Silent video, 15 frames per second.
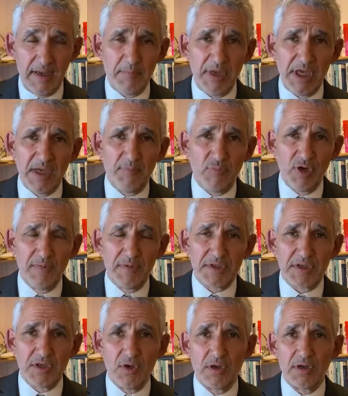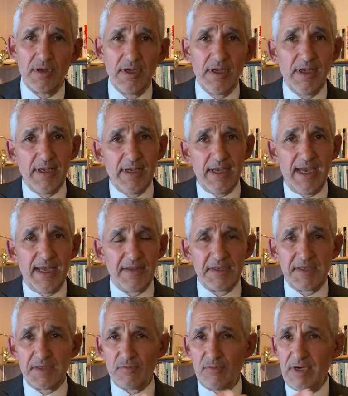Big improvements to your, and
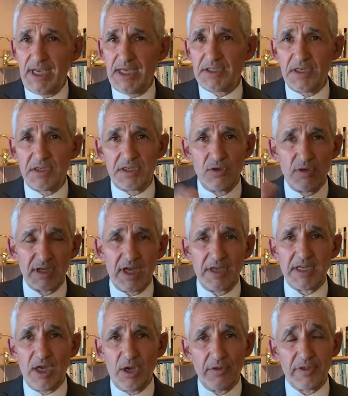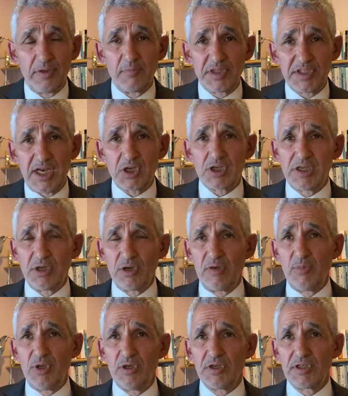this is related to your gut health and potentially your
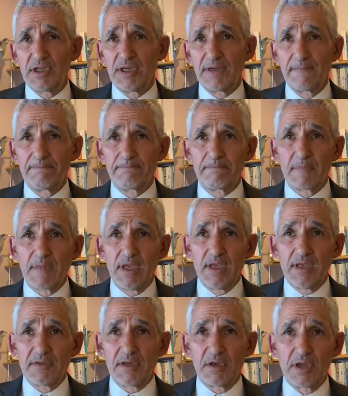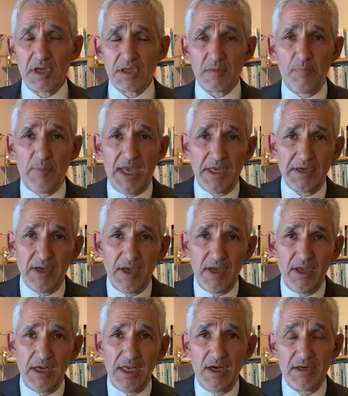immunity. So going to bed
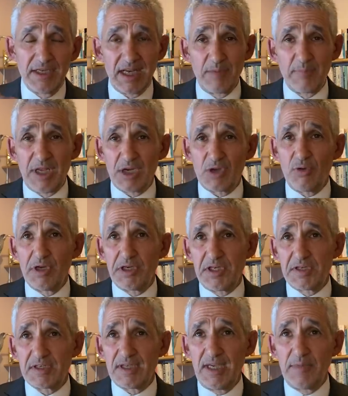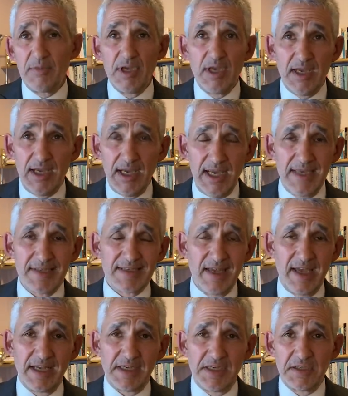earlier and getting better quality sleep is
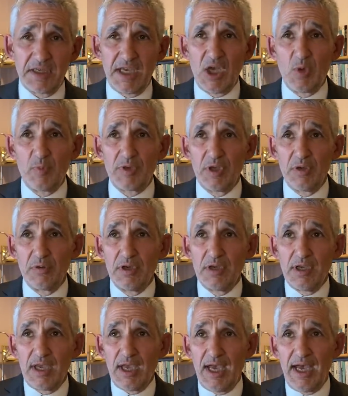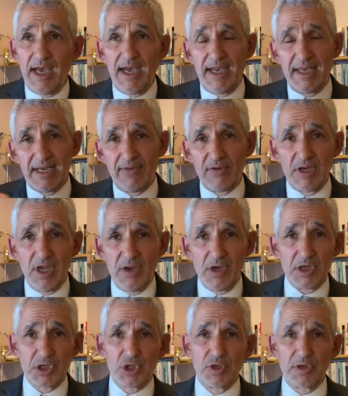likely to help you and have a
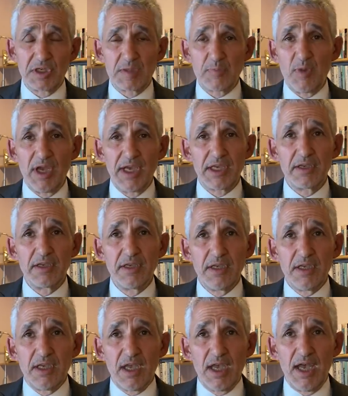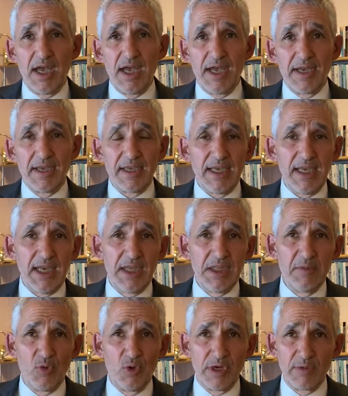lower sugar spike in
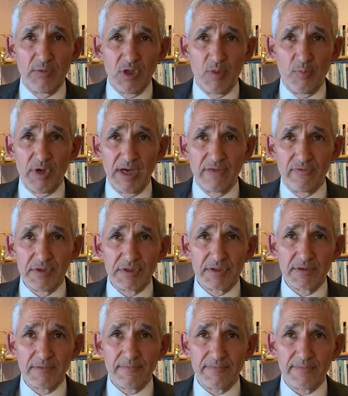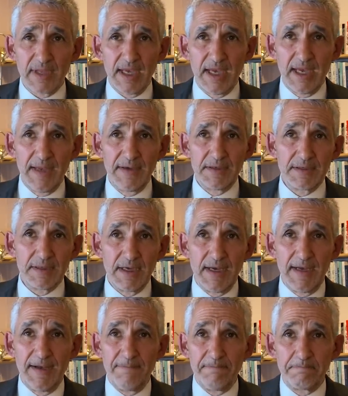the morning with your breakfast.
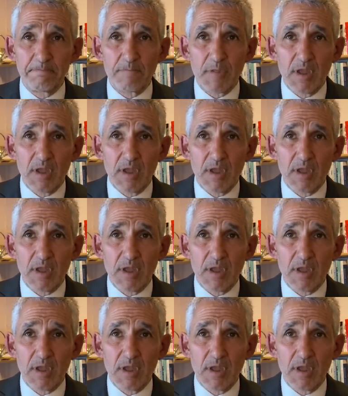And